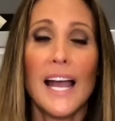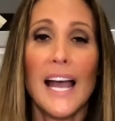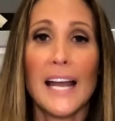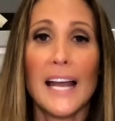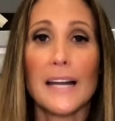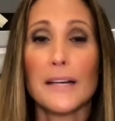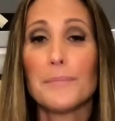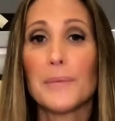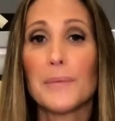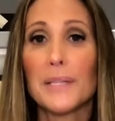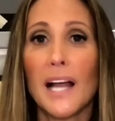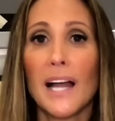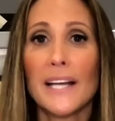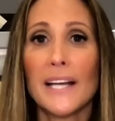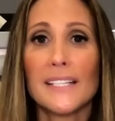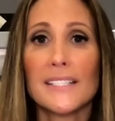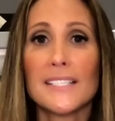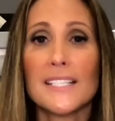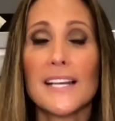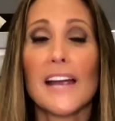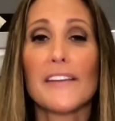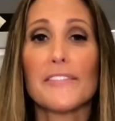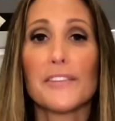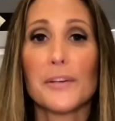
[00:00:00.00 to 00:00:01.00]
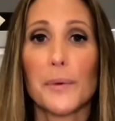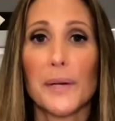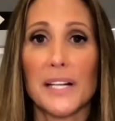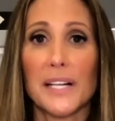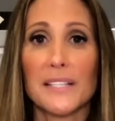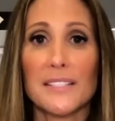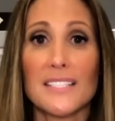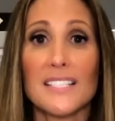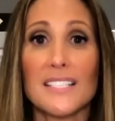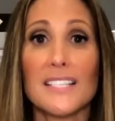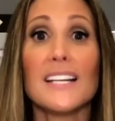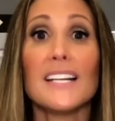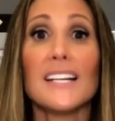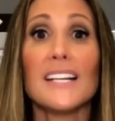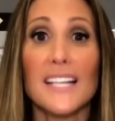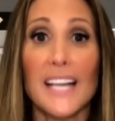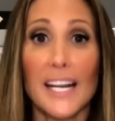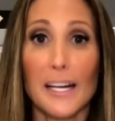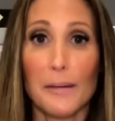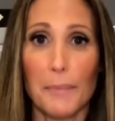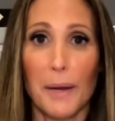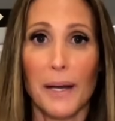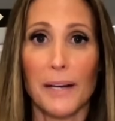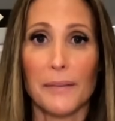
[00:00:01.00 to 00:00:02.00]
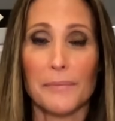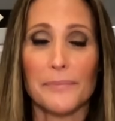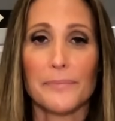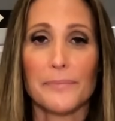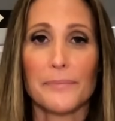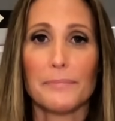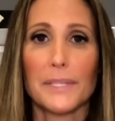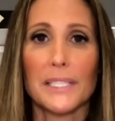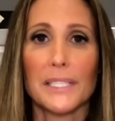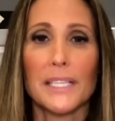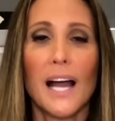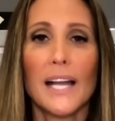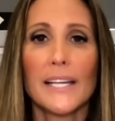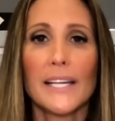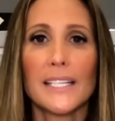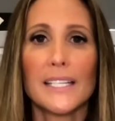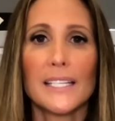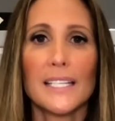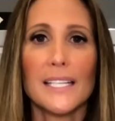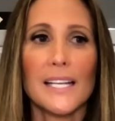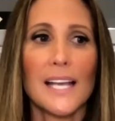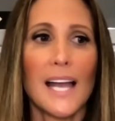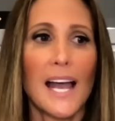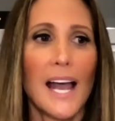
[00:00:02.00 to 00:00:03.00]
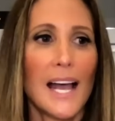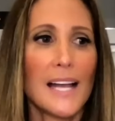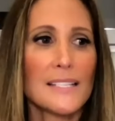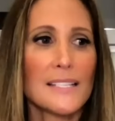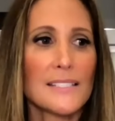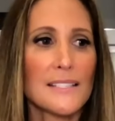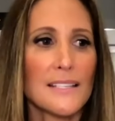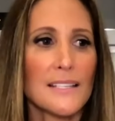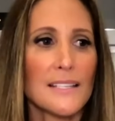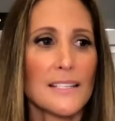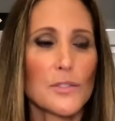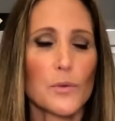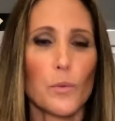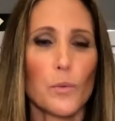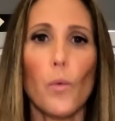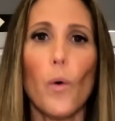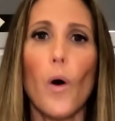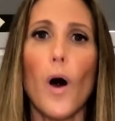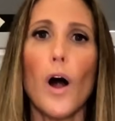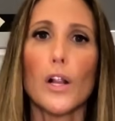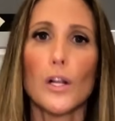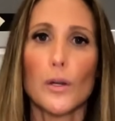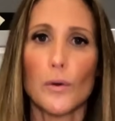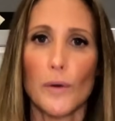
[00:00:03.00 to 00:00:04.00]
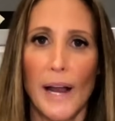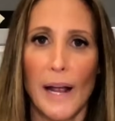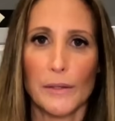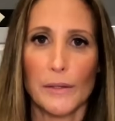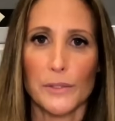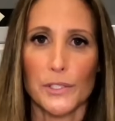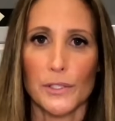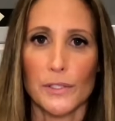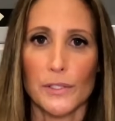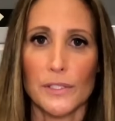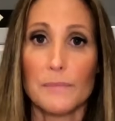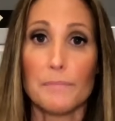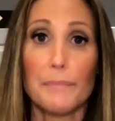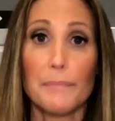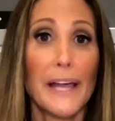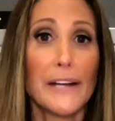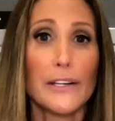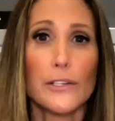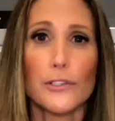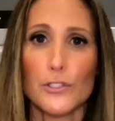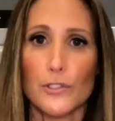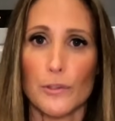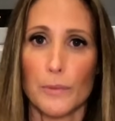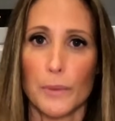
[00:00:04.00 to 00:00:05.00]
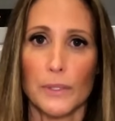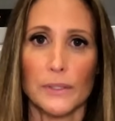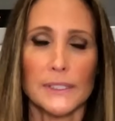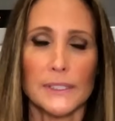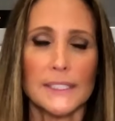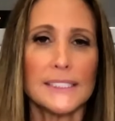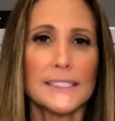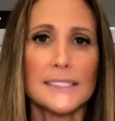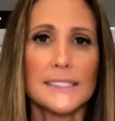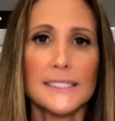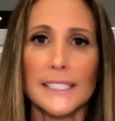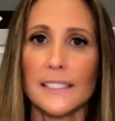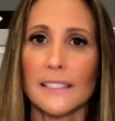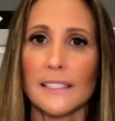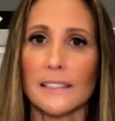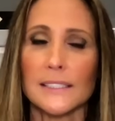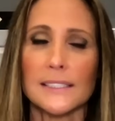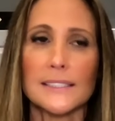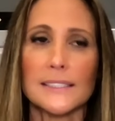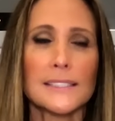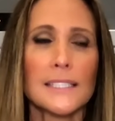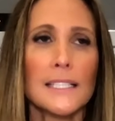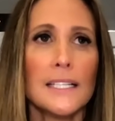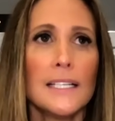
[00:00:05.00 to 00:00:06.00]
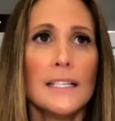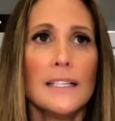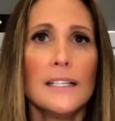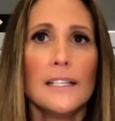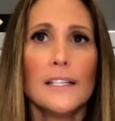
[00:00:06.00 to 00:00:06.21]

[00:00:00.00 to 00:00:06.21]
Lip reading: and motivations. Stephanie's revelations cracked that facade, offering a more complex portrait of a